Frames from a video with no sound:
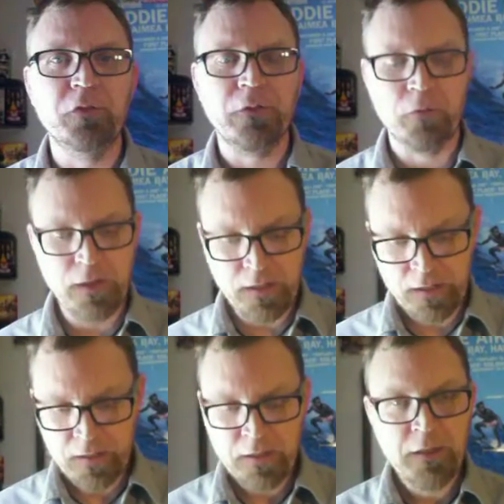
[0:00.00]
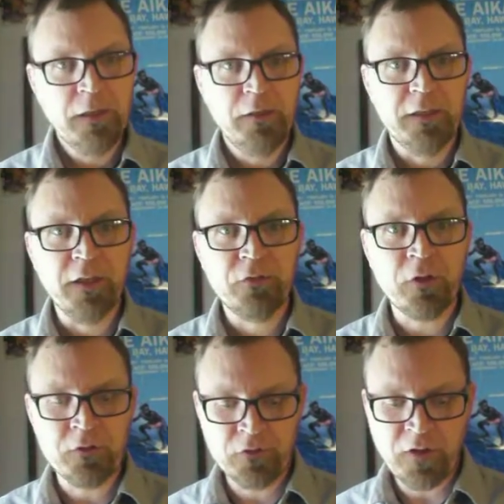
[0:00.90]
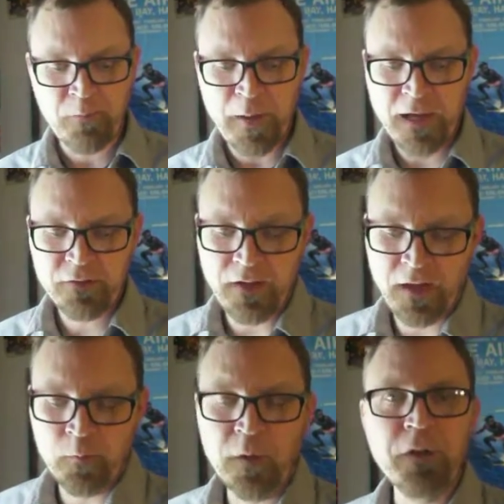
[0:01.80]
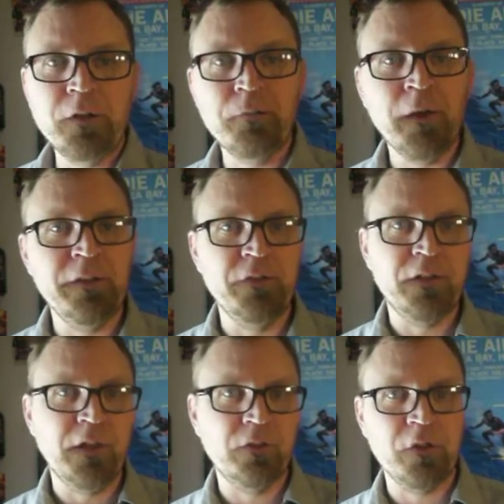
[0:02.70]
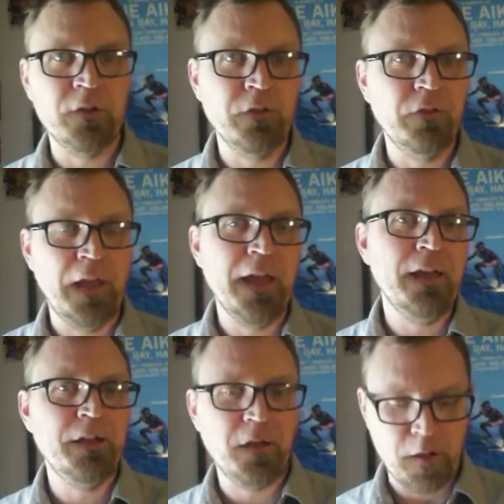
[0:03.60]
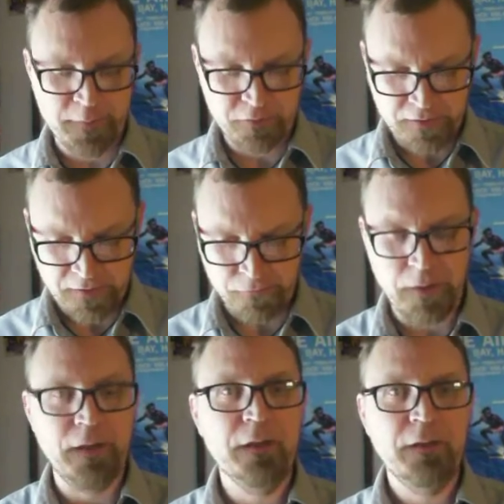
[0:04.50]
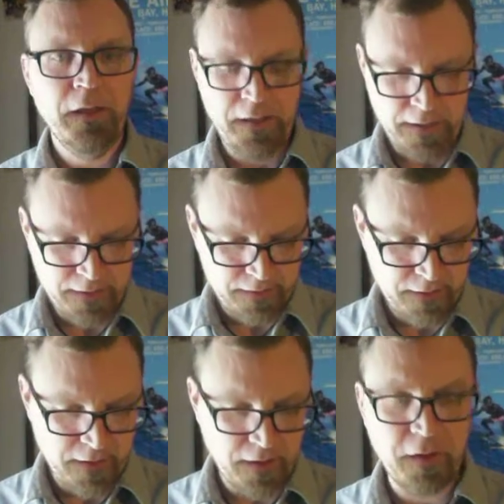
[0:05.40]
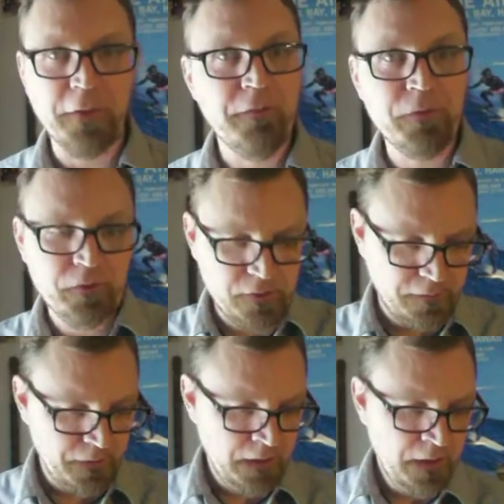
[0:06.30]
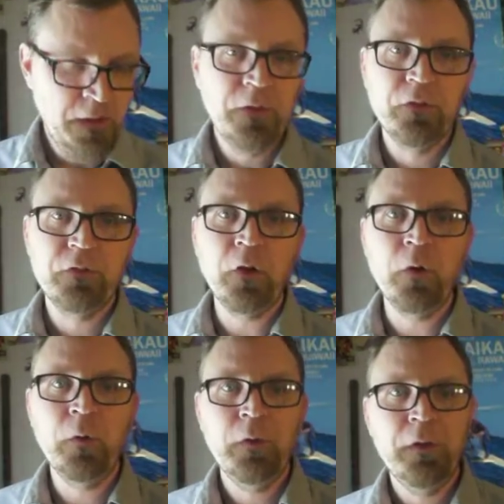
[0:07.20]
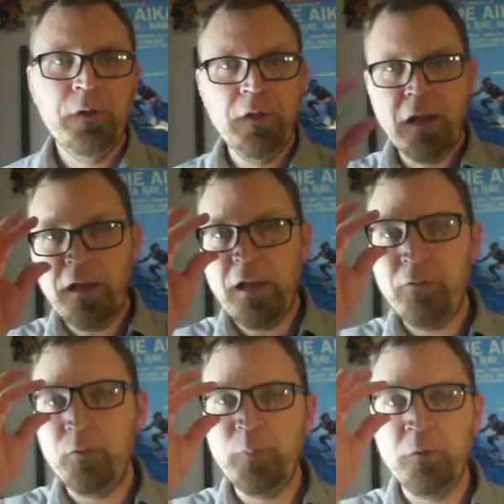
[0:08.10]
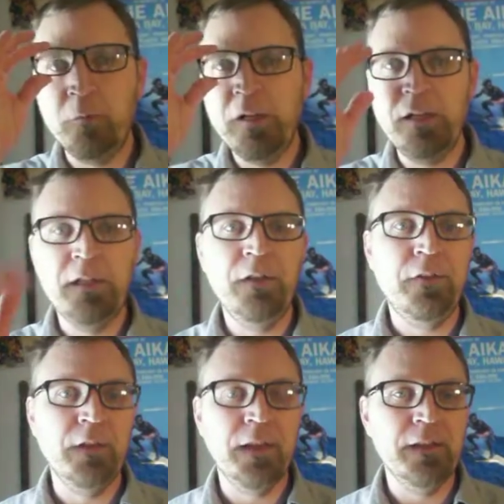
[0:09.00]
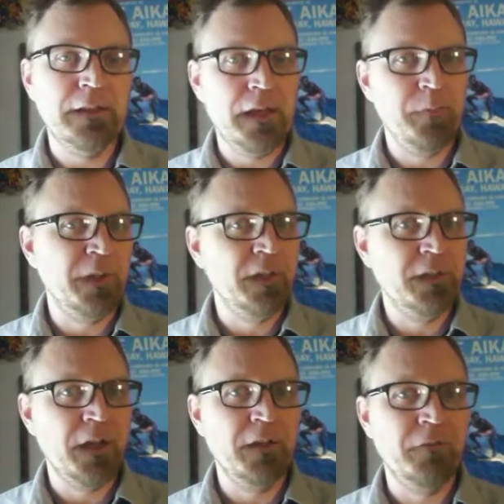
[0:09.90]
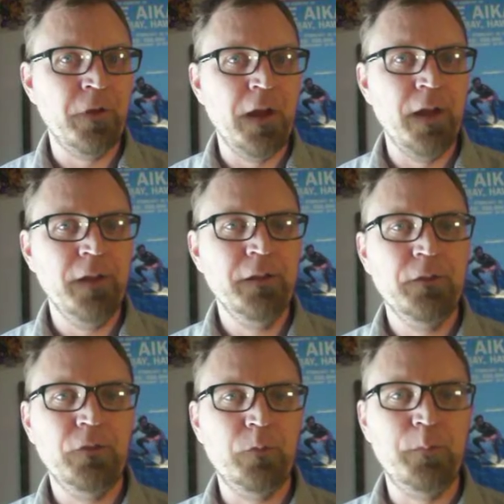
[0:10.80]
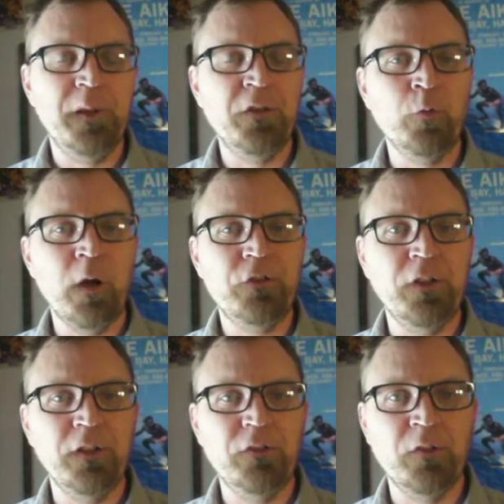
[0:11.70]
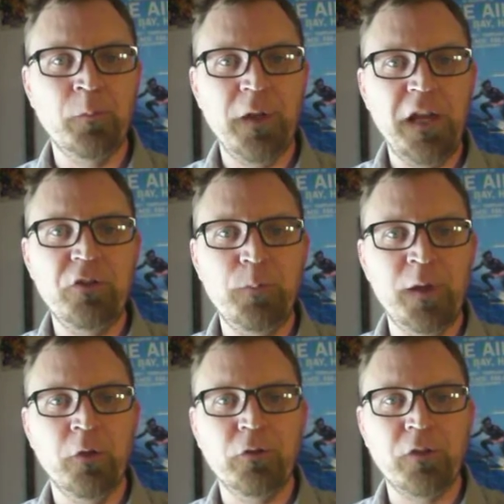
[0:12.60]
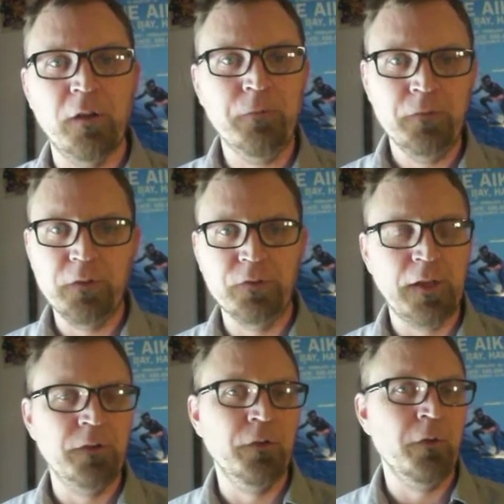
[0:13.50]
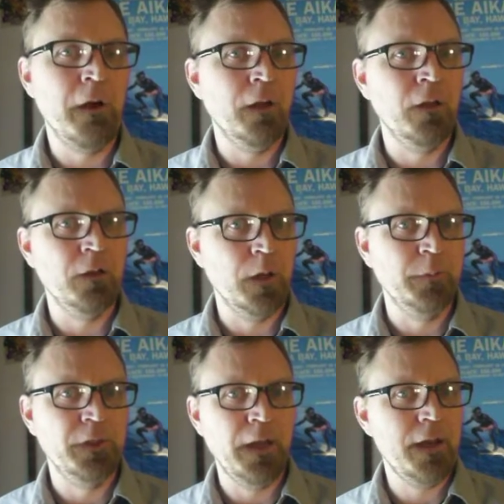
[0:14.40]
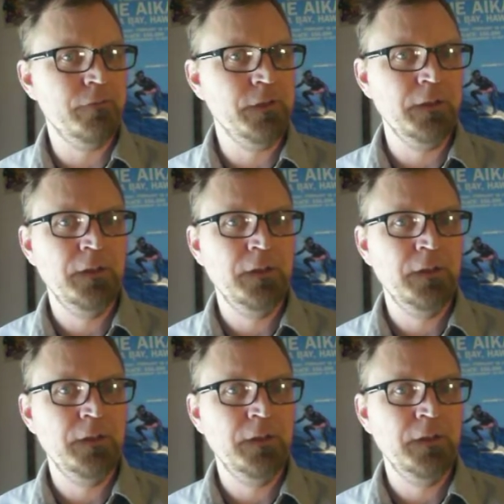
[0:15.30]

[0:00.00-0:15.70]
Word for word: I've read, Kickstarters I've backed, and where you can find these Kickstarters and comics that I've read, and uh, all that fun stuff. So, I haven't been reading anything lately. I've been kind of uh, just binge watching some HBO stuff, because I don't know how long I'm going to have it,